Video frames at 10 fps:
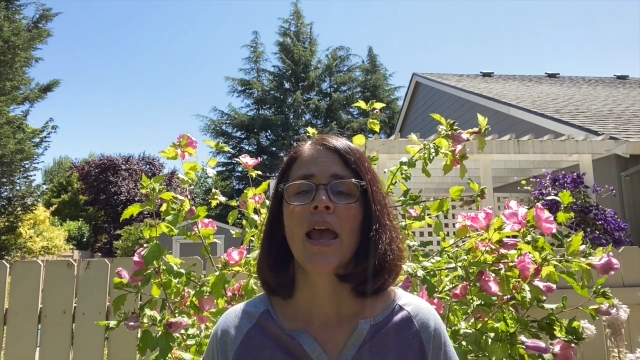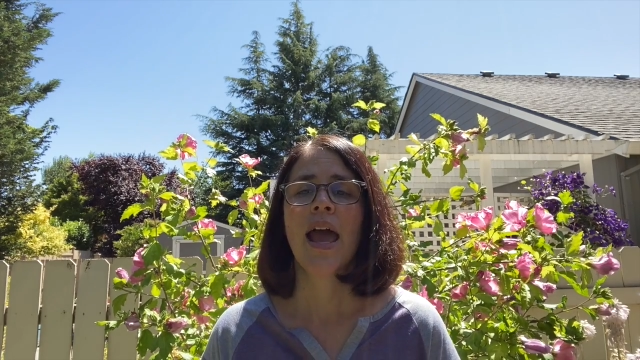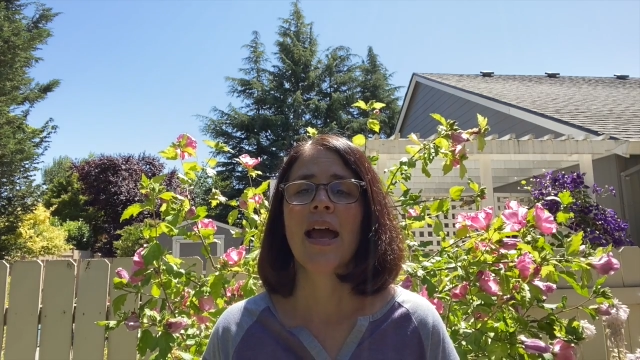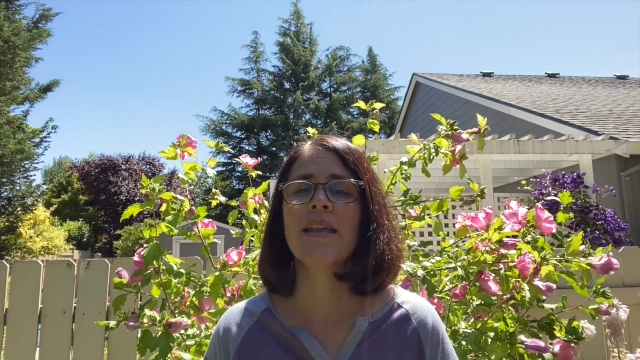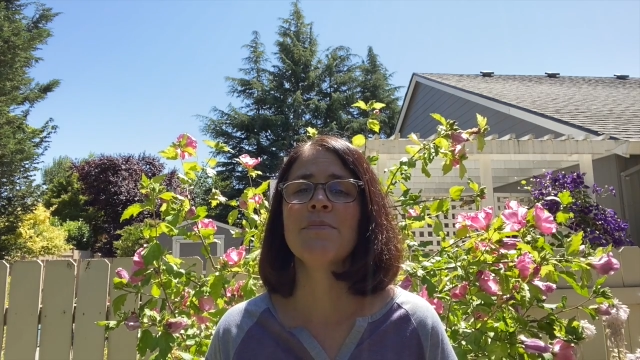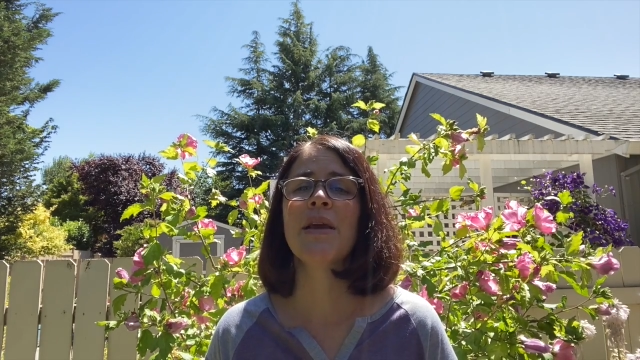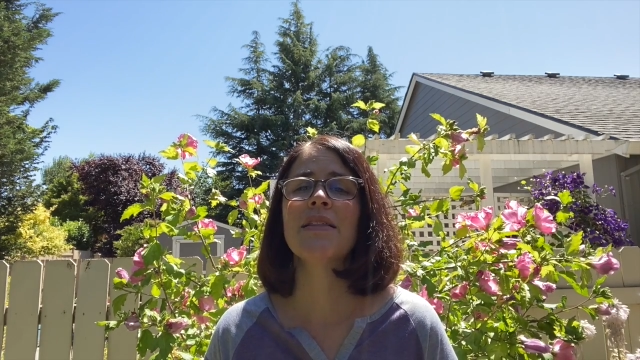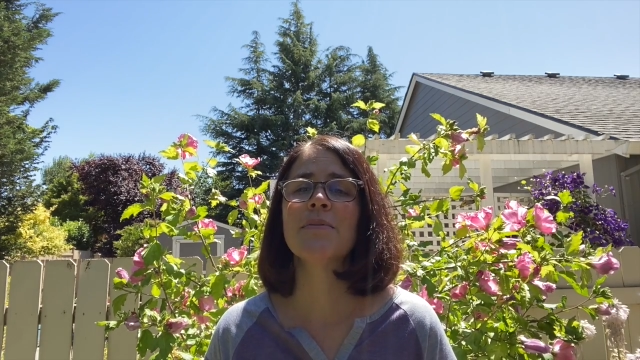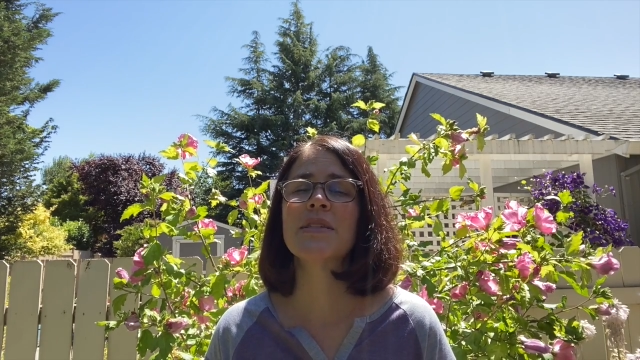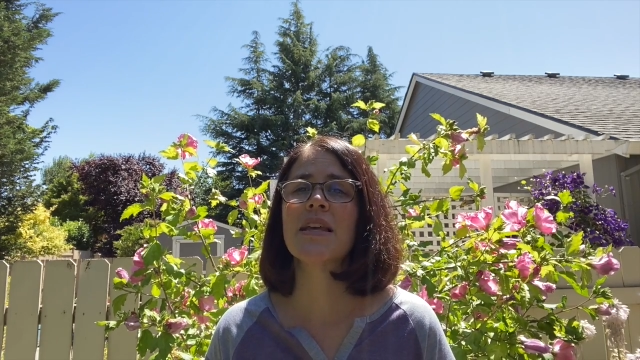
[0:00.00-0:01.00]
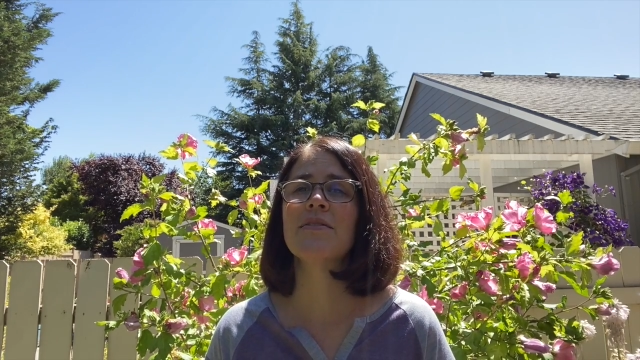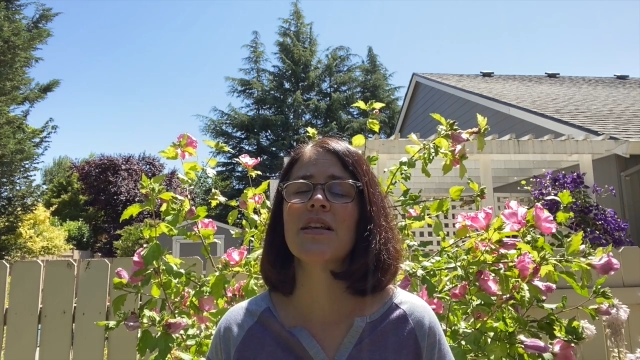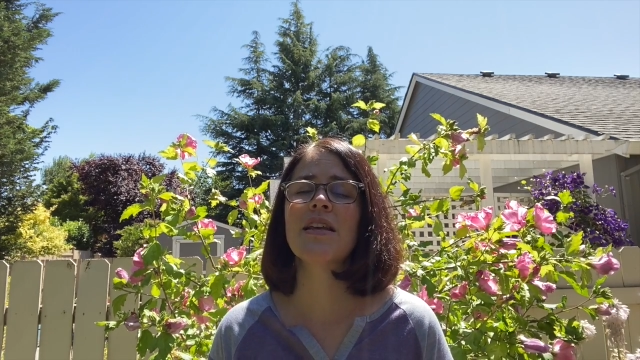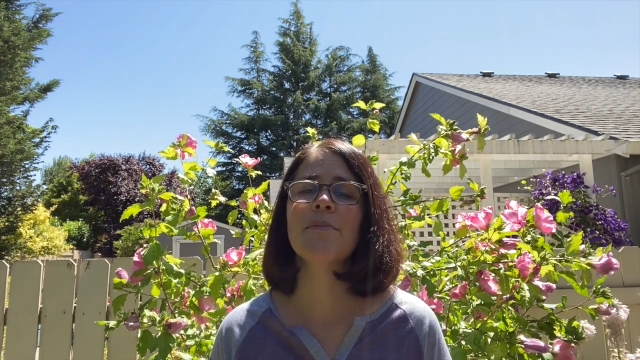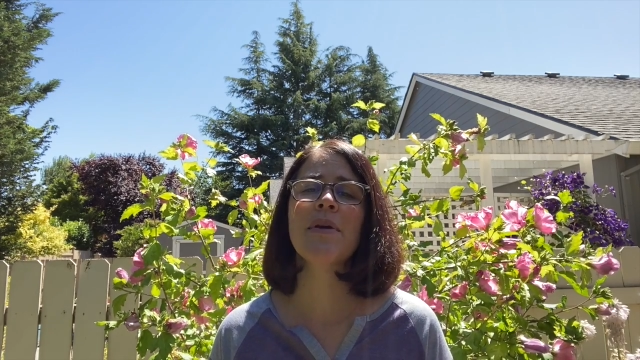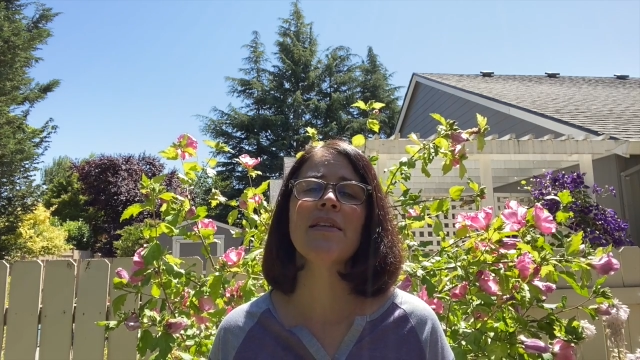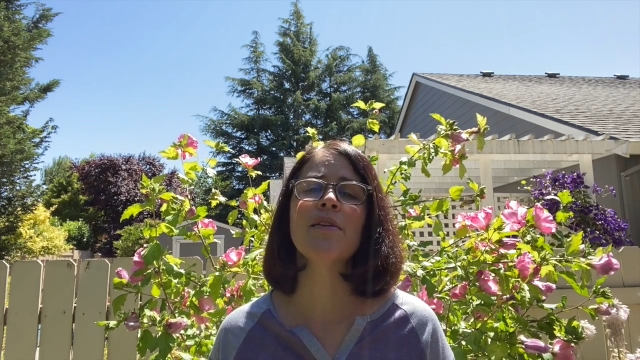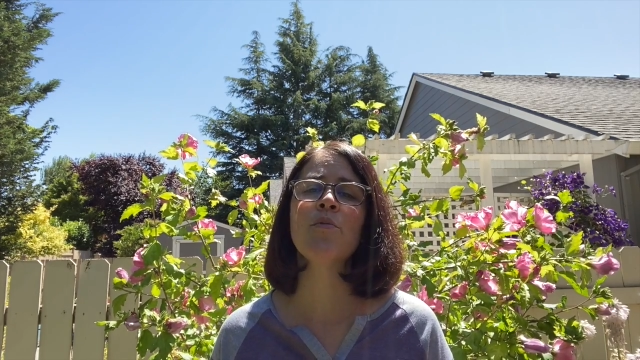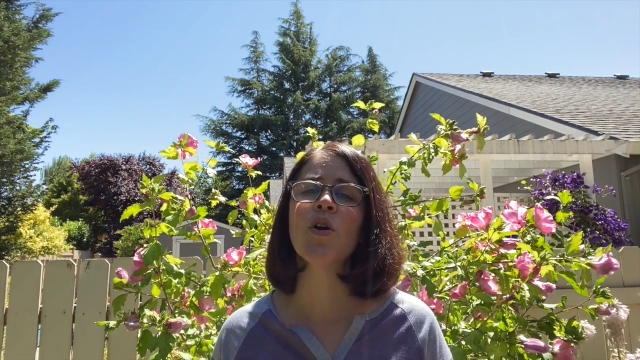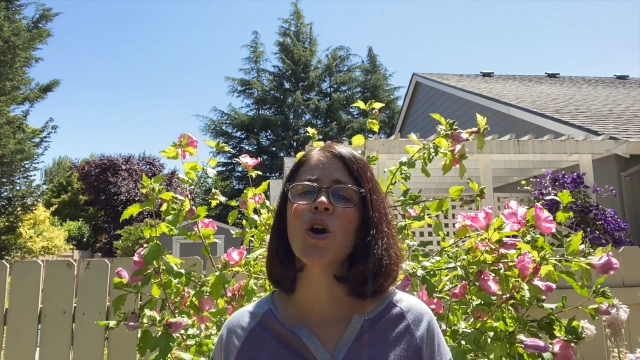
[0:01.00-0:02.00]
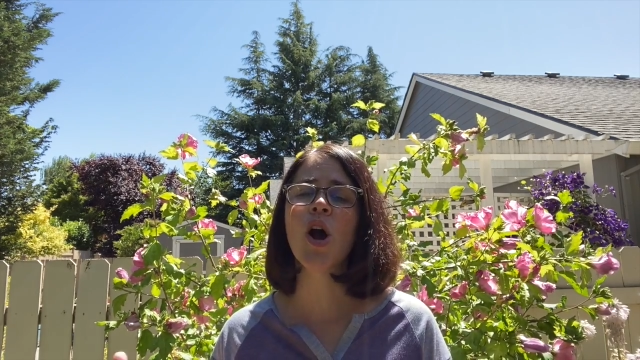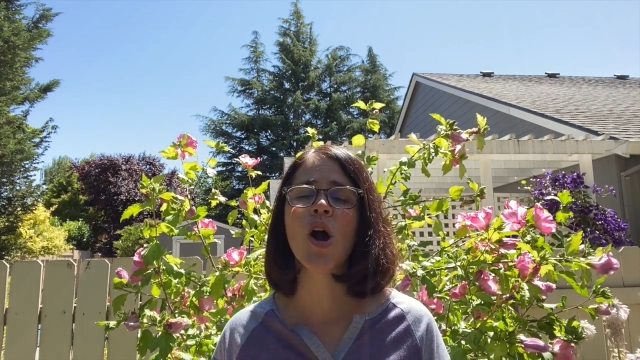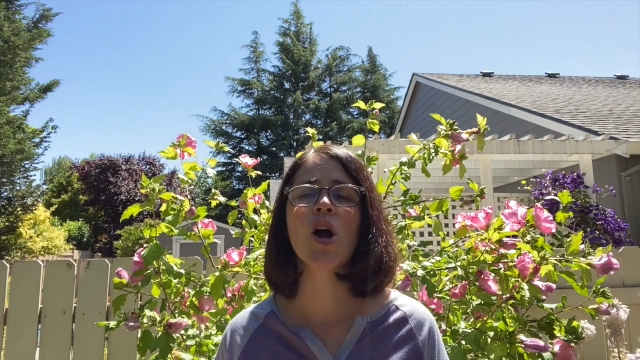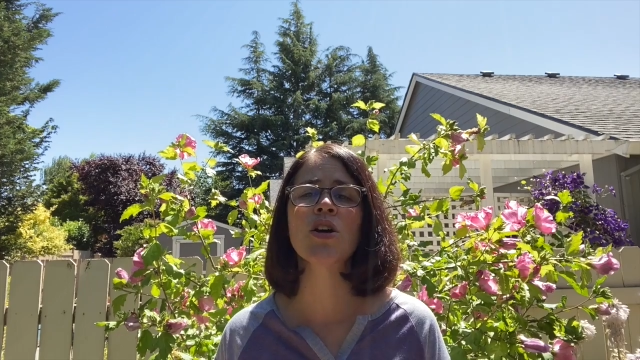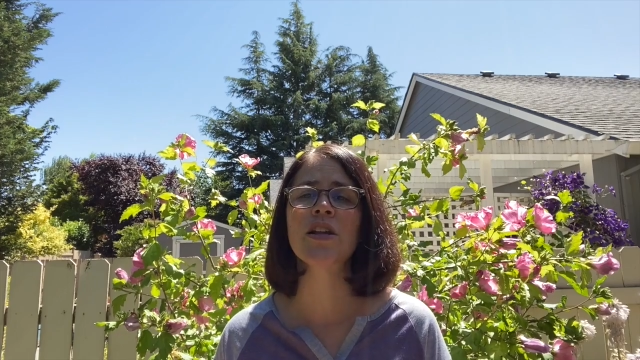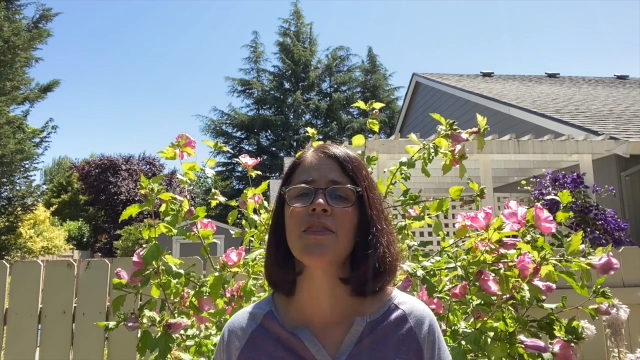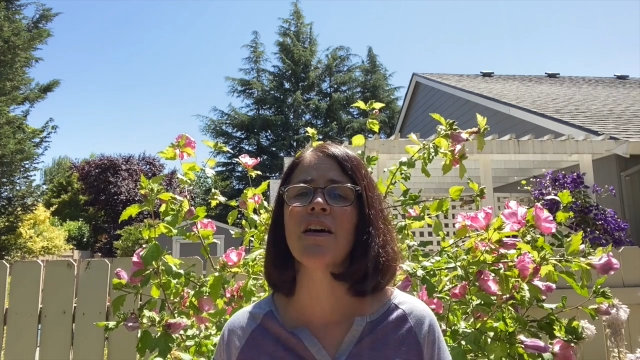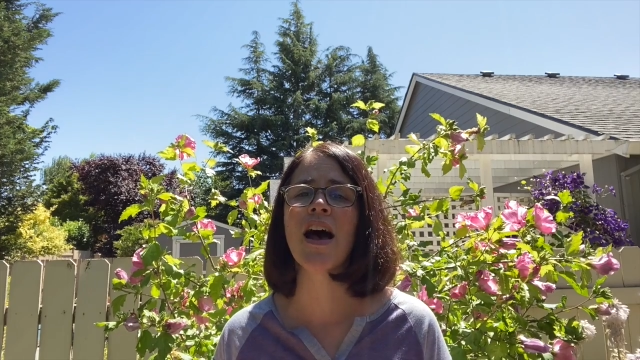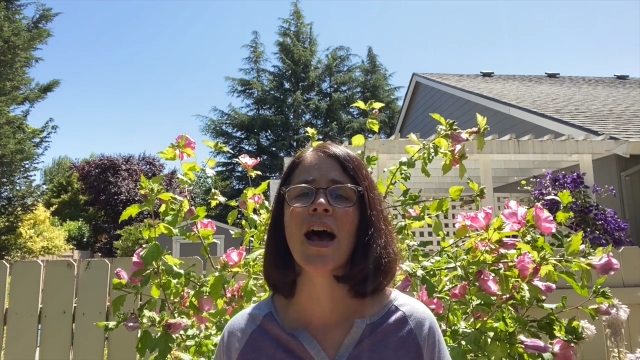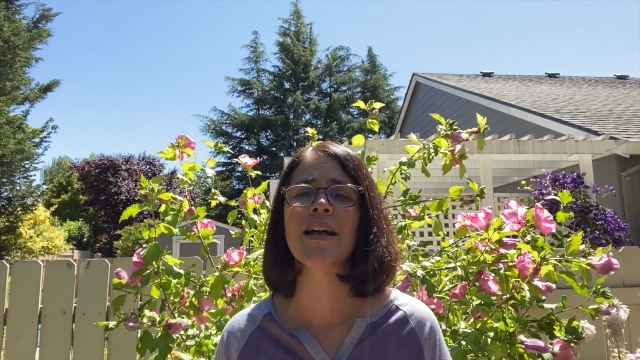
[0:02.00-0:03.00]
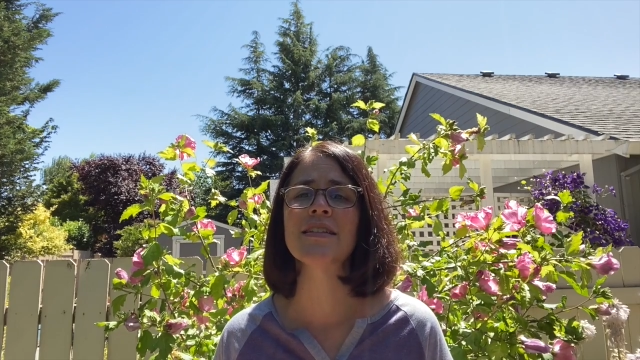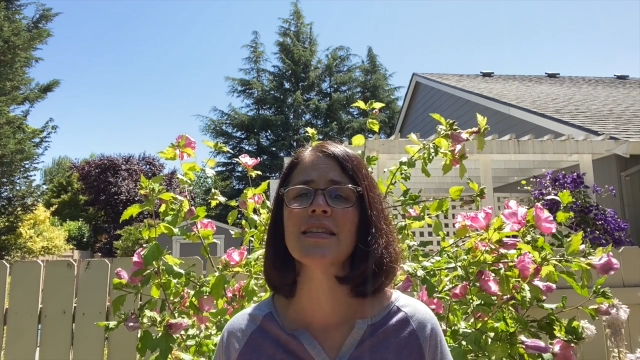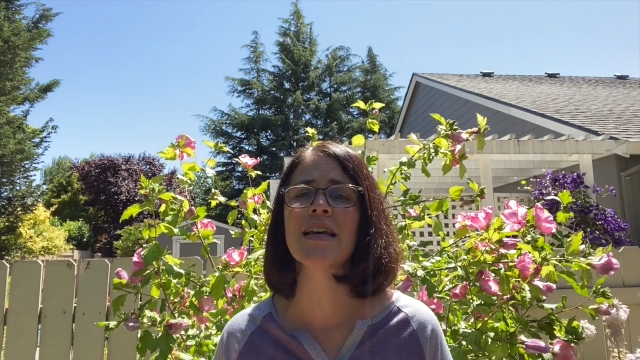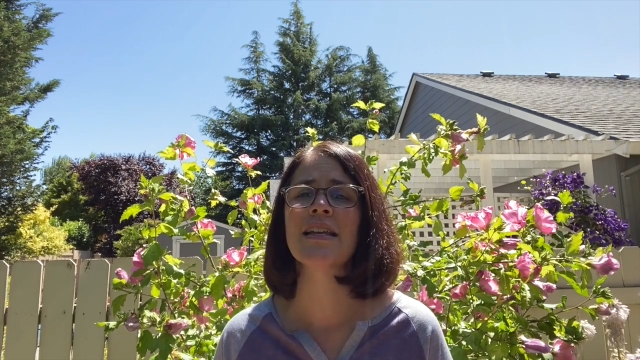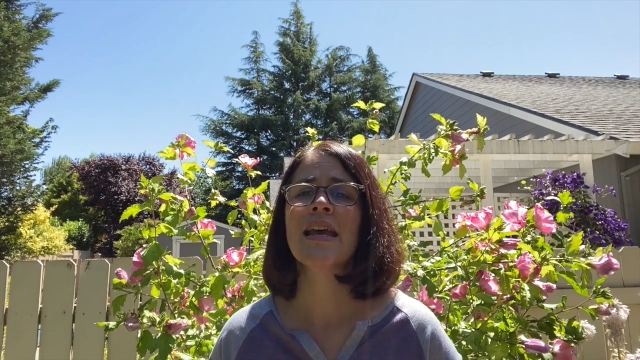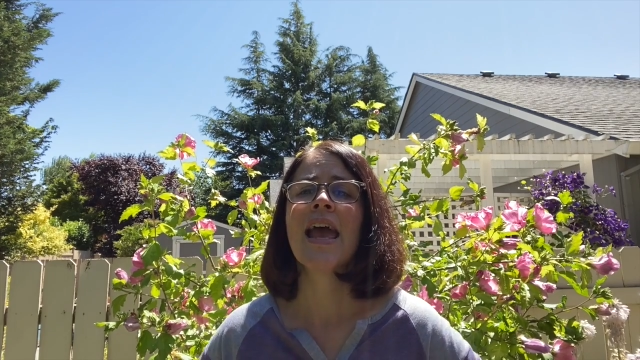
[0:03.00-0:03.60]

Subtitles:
And he made them slaves, and he made them work hard in the hot sun.